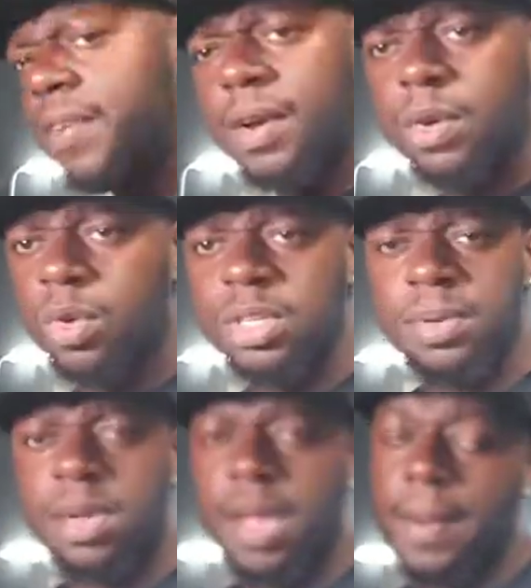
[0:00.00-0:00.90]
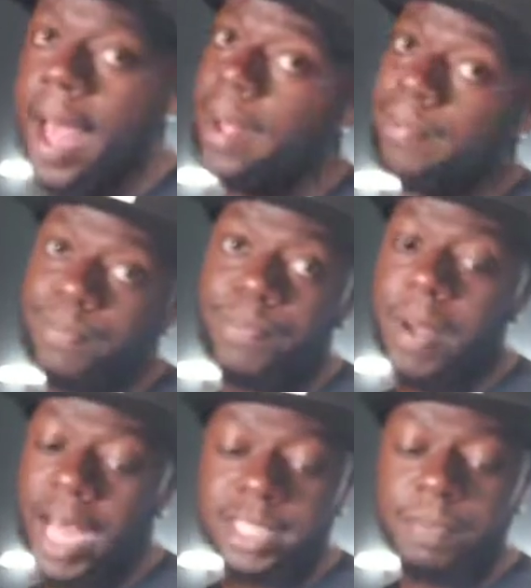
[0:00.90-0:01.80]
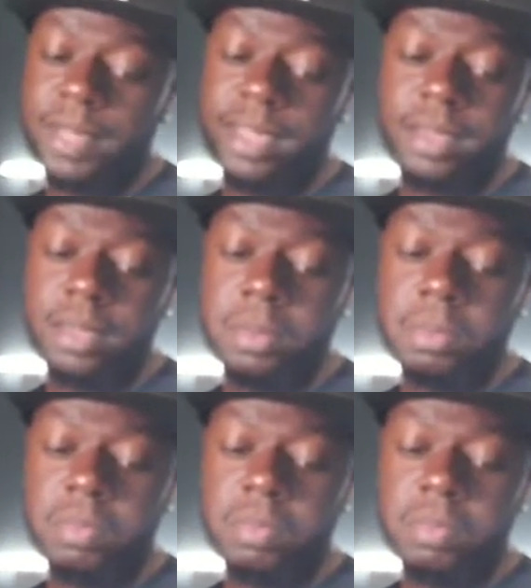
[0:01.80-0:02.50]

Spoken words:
very crispy, possibly.